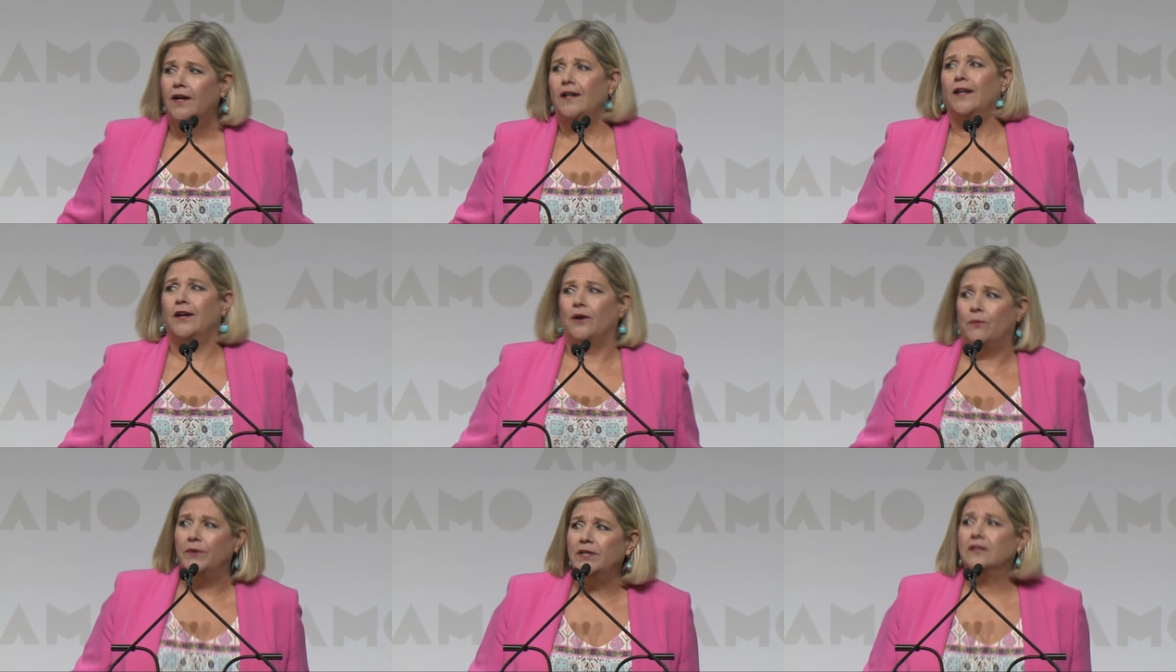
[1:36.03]
like
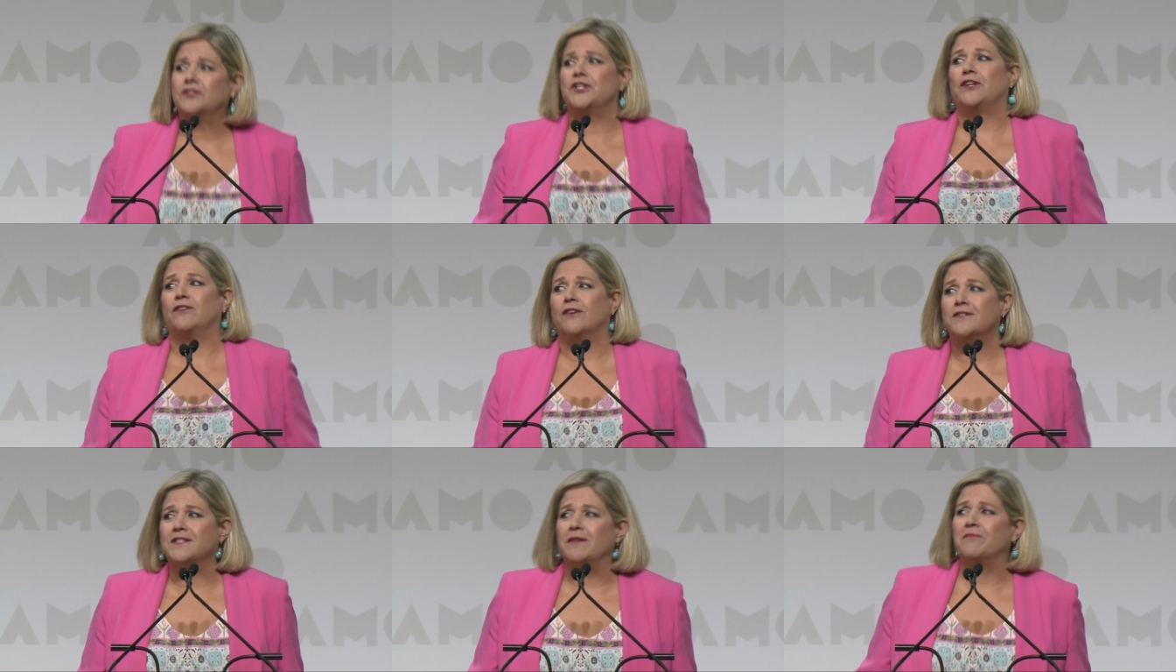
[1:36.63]
a wheelchair
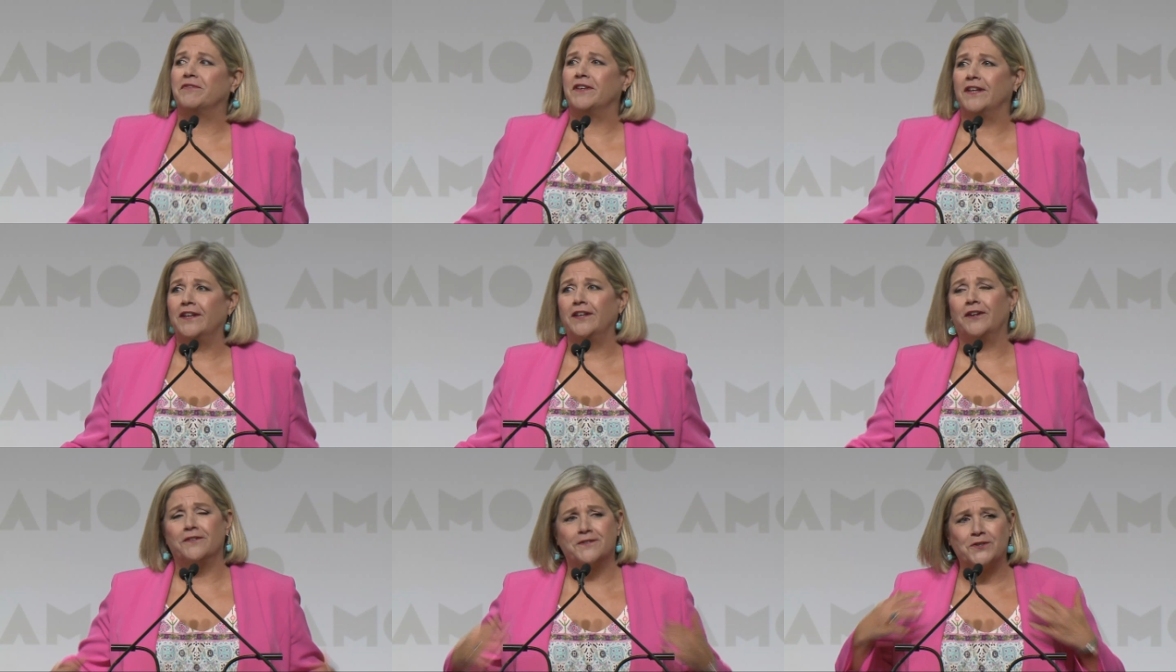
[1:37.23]
or something,
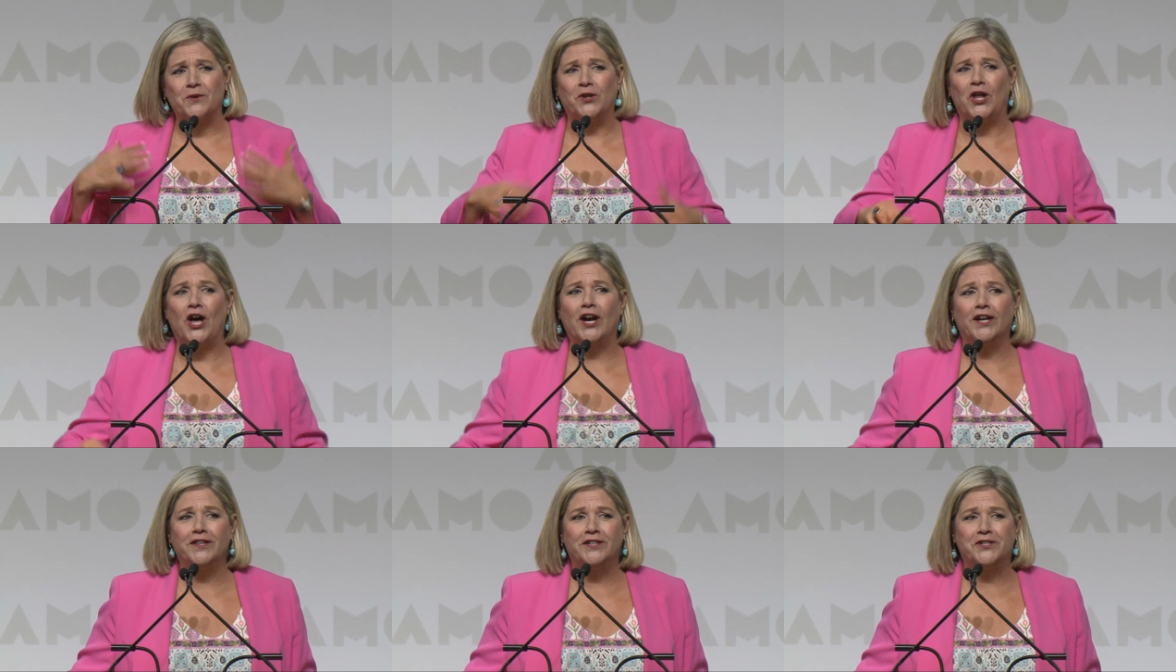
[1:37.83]
you know, so
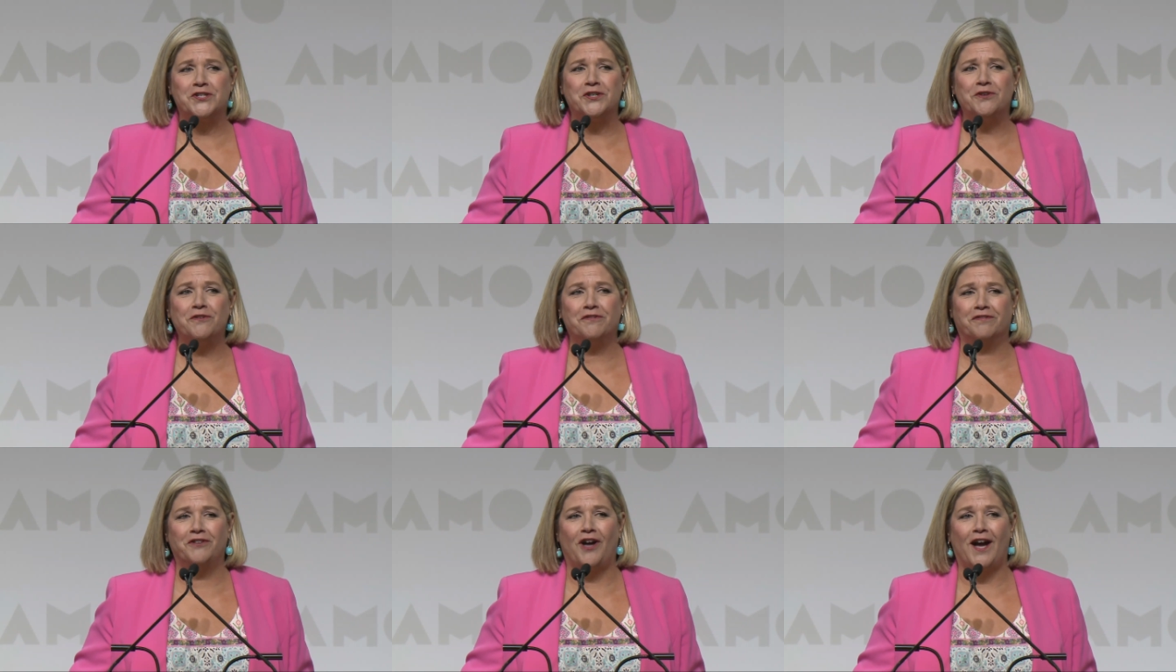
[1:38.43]
long in the
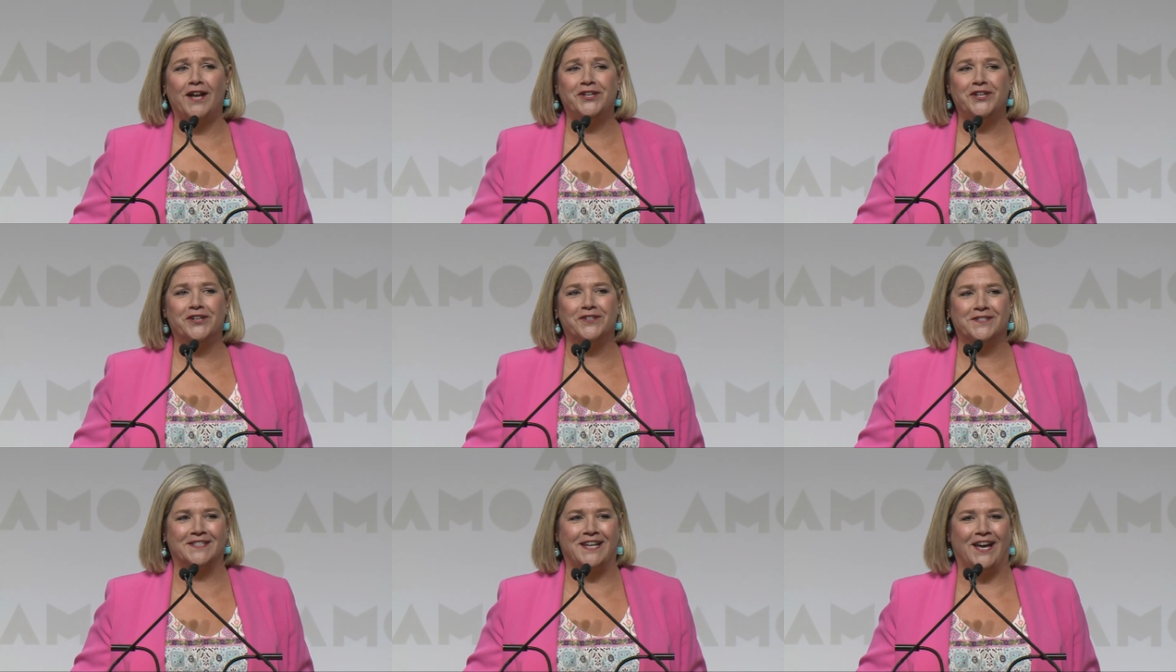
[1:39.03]
tooth, 9
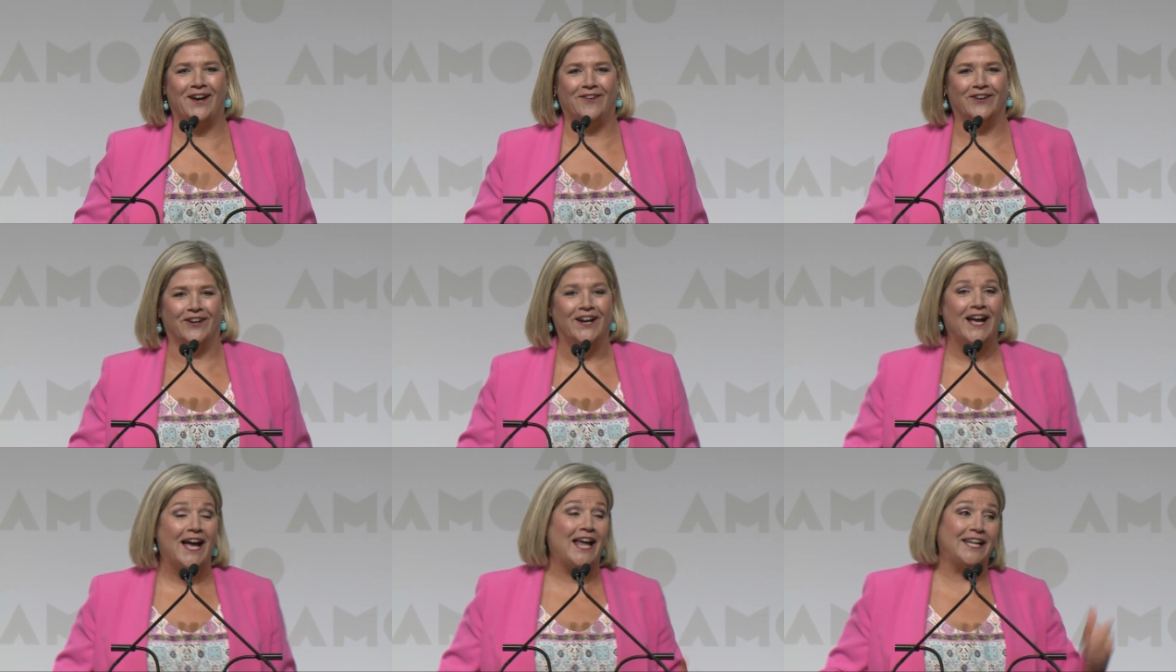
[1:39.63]
years now, or
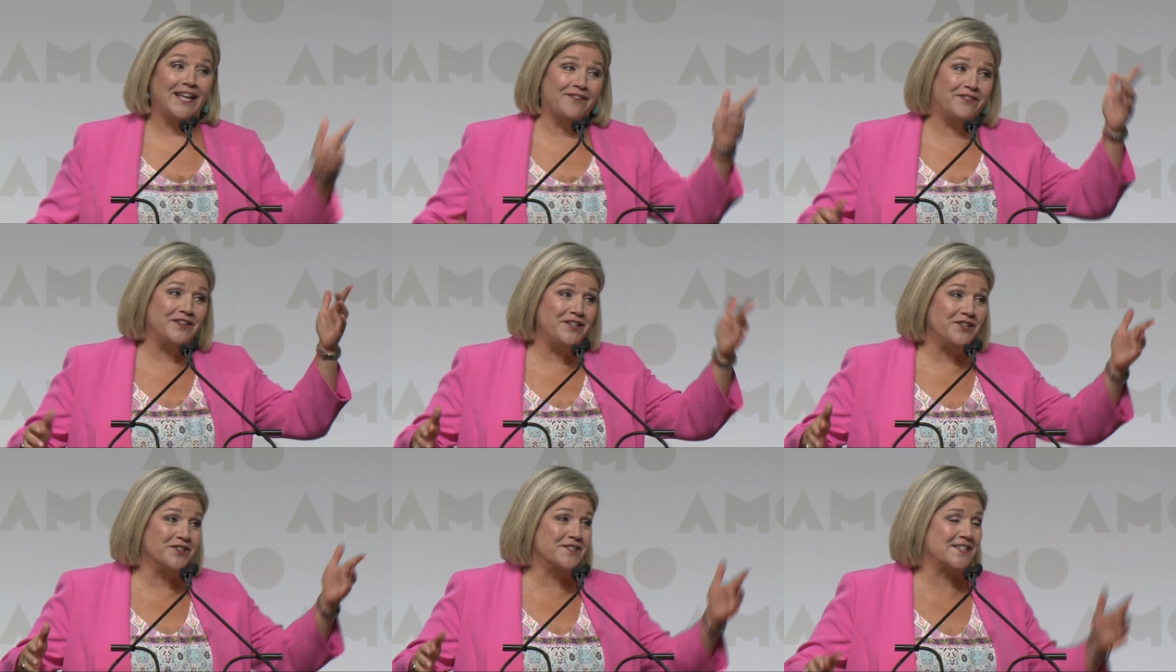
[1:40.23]
11
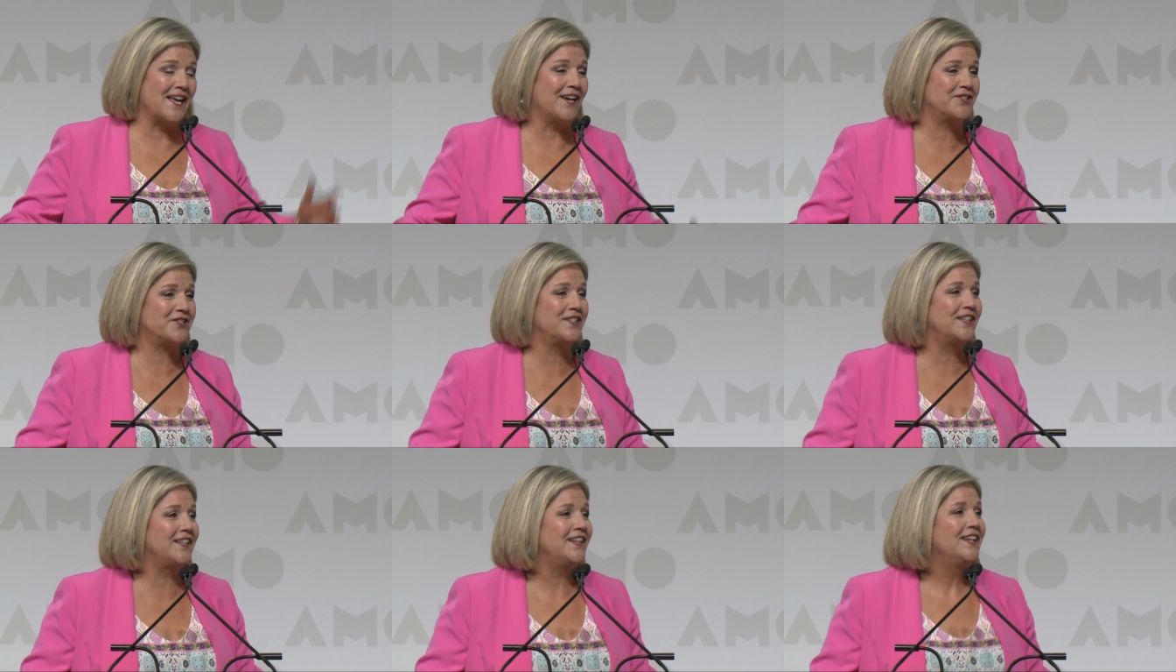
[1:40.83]
years
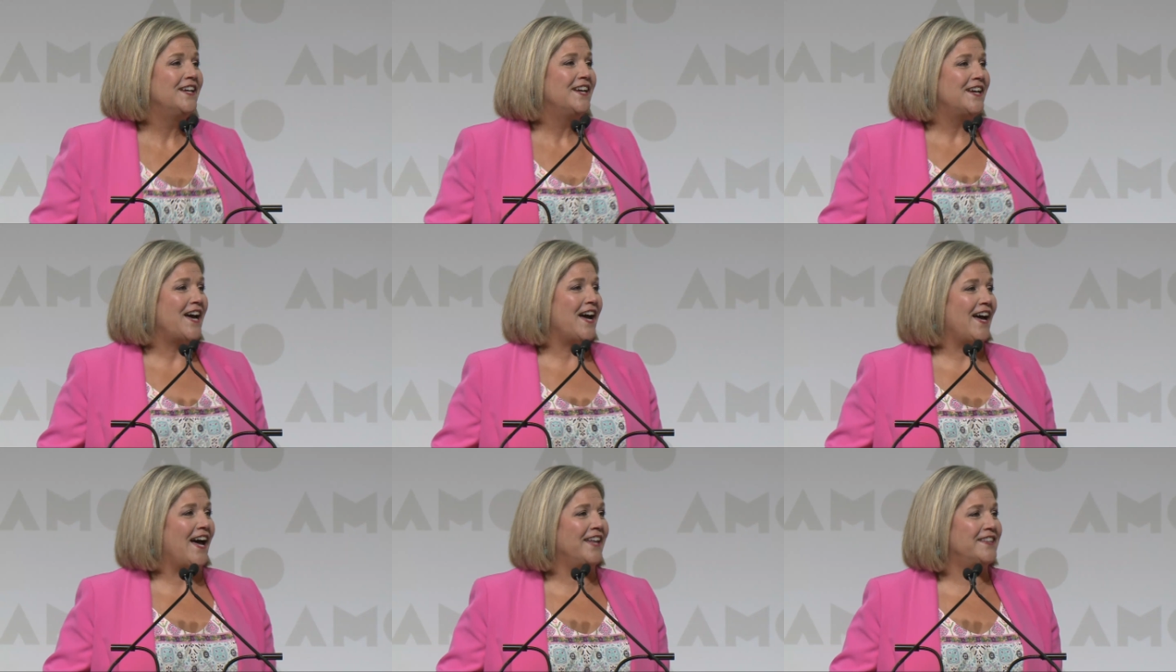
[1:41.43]
actually,
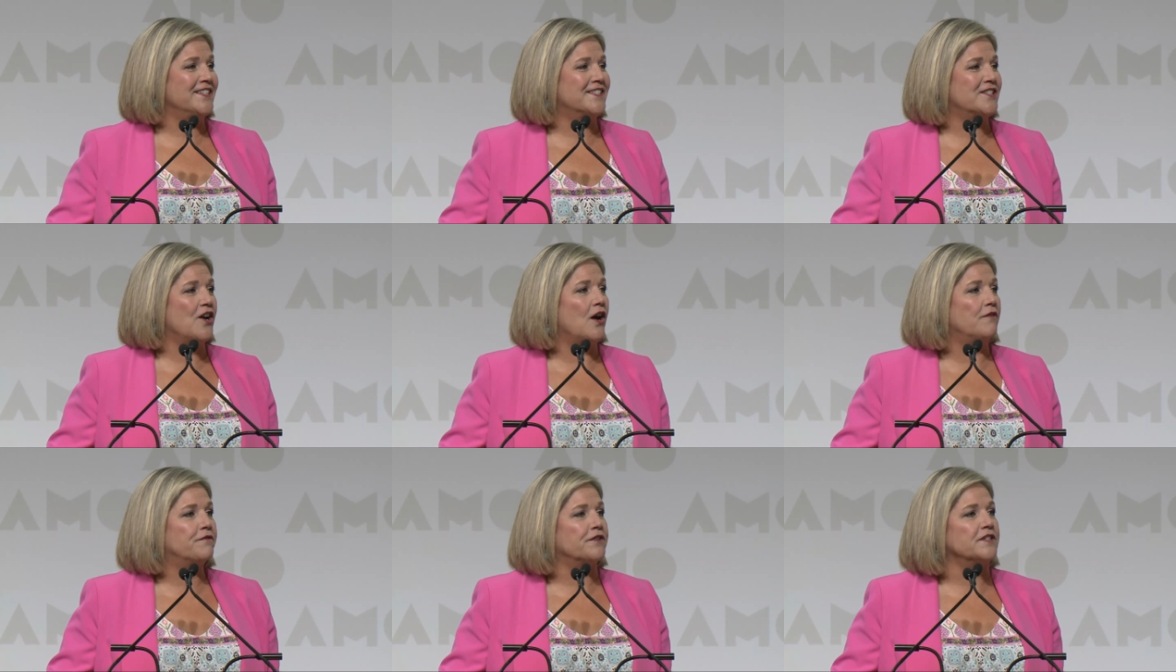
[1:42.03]
at this
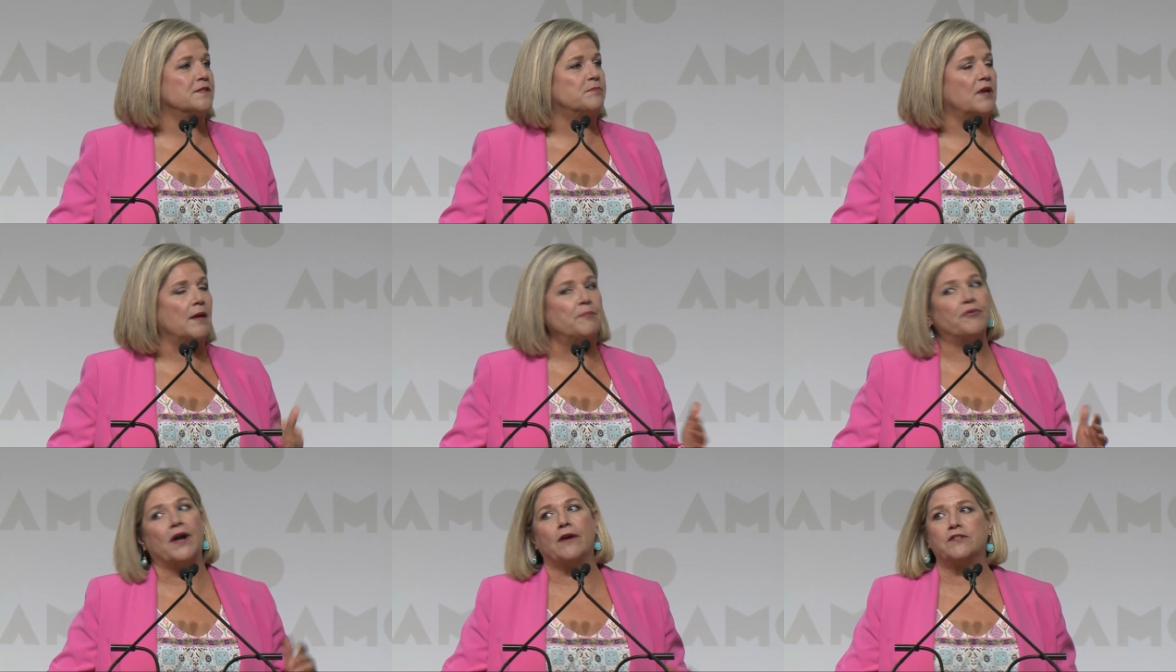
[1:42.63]
conference, but I'm
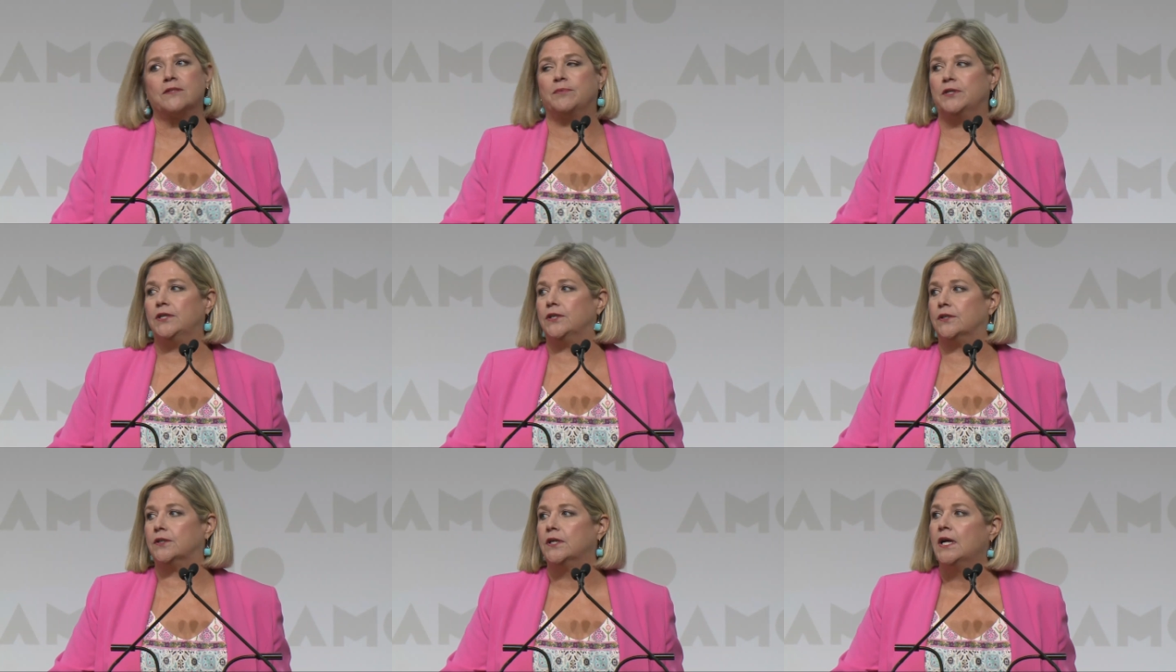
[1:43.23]
proud to be
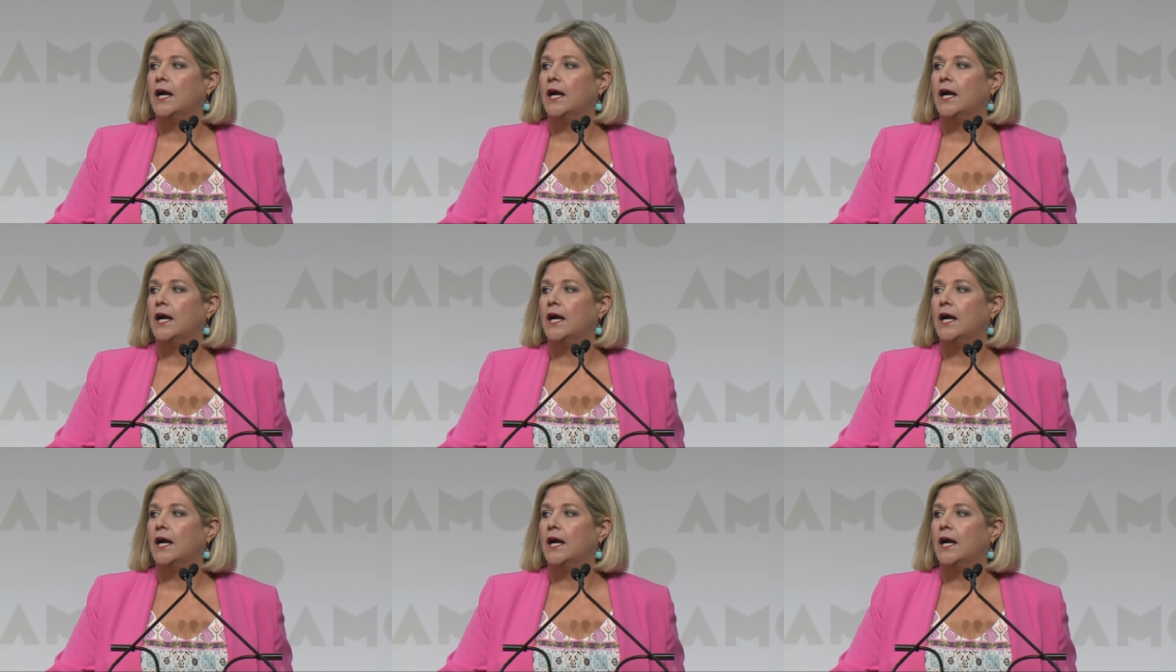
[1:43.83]
here.